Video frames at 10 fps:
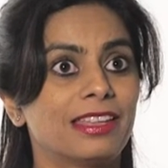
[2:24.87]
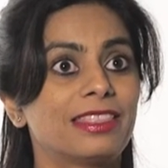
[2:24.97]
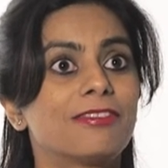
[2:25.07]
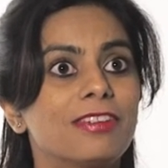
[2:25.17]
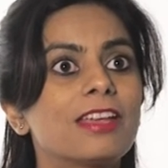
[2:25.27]

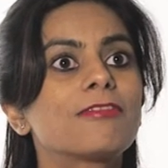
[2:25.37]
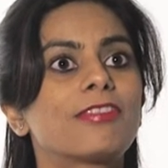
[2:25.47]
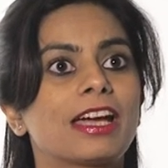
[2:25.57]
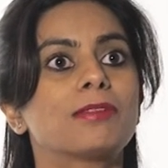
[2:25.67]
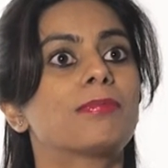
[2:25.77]
Then we can
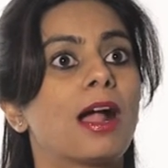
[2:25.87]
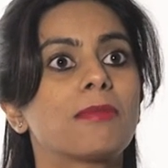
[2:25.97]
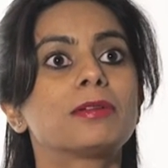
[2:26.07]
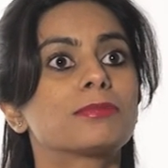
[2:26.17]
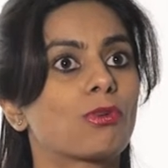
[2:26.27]
find
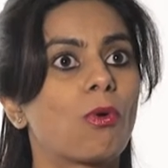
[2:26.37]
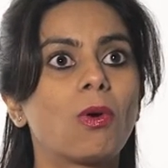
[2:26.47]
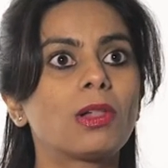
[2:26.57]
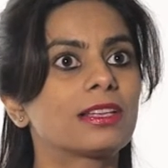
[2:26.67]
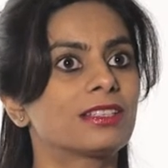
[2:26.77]
problems
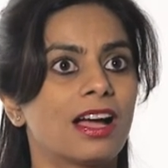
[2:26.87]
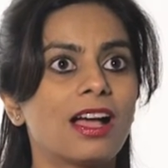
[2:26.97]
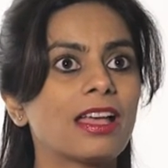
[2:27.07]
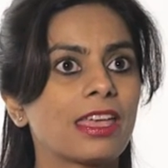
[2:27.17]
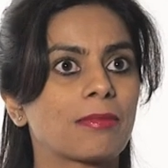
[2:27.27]
all the
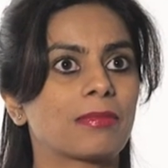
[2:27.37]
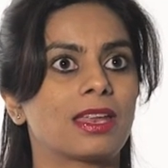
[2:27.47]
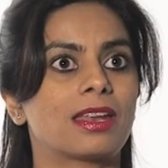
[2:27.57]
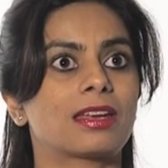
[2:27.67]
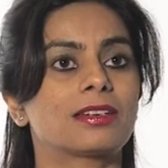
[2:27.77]
time
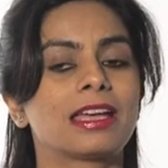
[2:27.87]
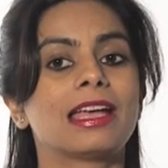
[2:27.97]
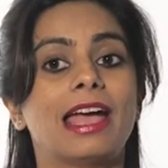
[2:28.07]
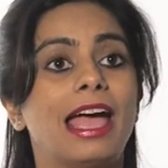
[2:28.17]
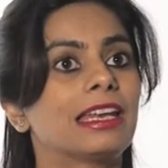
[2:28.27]
in it
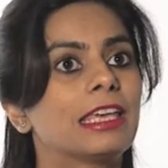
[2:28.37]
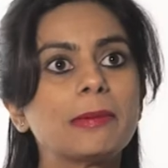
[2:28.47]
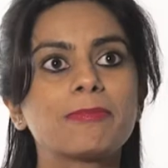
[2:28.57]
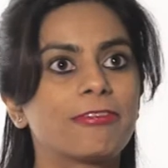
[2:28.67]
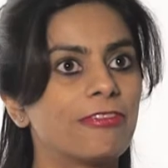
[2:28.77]
and
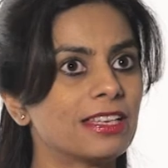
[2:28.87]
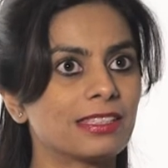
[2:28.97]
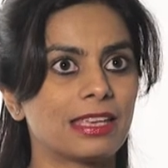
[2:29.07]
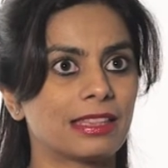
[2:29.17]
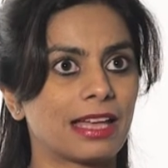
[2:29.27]
keep
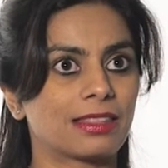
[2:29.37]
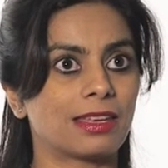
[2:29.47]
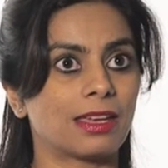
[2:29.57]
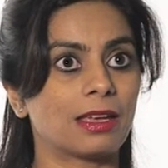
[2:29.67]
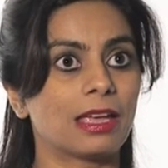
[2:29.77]
fixing that
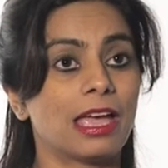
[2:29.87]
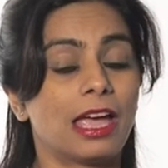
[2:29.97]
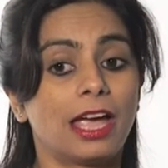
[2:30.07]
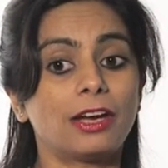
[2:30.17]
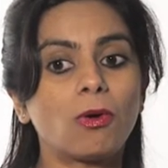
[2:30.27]
thing.
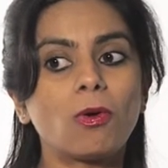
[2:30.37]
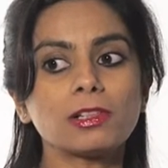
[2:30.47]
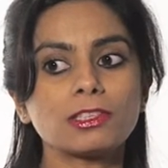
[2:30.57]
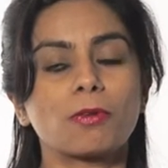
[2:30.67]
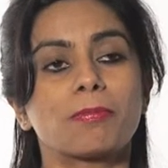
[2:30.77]
And
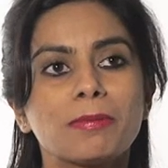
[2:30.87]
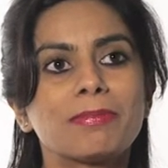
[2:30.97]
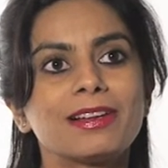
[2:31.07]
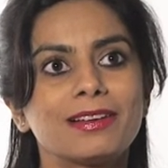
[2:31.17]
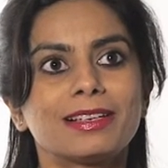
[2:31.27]
also
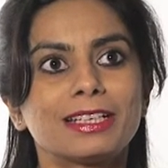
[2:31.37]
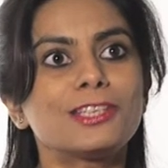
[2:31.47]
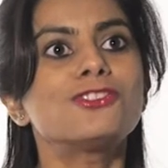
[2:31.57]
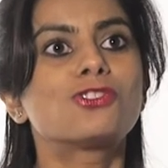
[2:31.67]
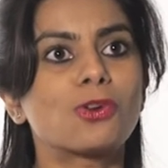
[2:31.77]
people
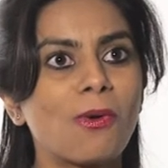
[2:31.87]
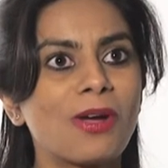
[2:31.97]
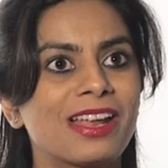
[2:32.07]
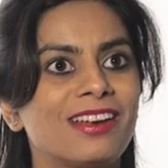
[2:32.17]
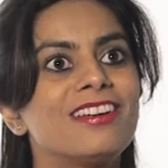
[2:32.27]

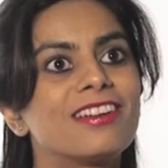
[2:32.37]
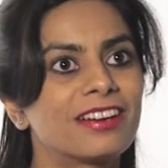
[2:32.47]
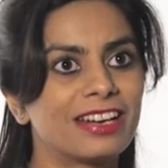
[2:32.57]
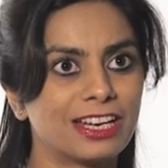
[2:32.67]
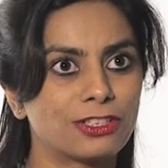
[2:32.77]
enjoy
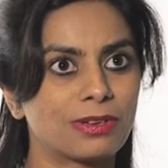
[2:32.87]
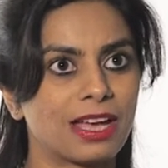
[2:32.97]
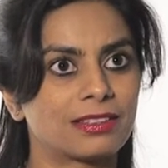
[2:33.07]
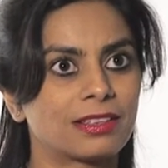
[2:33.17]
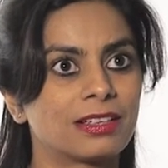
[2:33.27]
learning
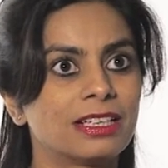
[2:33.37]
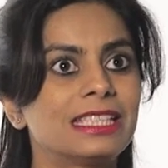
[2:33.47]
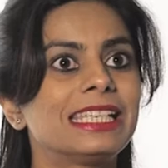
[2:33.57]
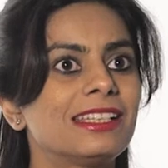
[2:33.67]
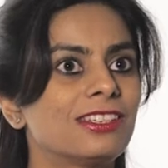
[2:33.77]
together,
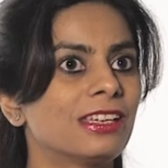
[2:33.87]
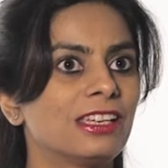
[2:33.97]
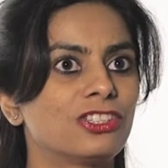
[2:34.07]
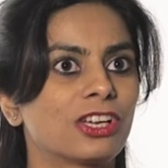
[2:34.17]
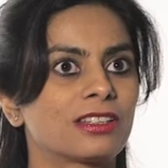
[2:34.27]
teaching
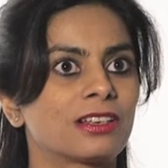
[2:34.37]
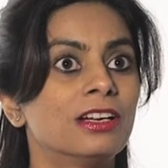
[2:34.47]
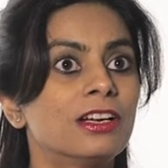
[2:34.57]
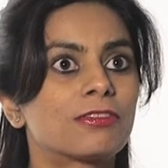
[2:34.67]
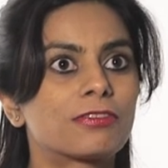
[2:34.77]
each other,
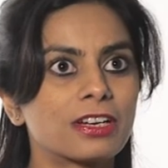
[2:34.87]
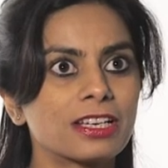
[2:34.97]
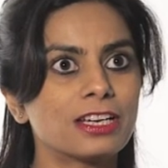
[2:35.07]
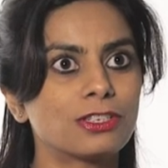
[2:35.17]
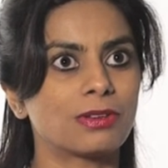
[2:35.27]

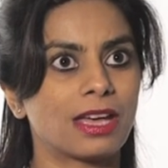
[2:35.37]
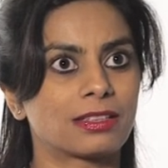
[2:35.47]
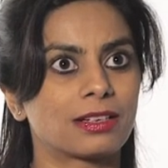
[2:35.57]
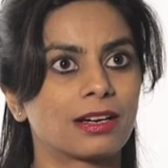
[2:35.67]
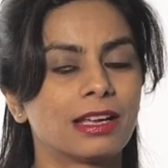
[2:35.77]
working
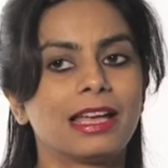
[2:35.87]
together.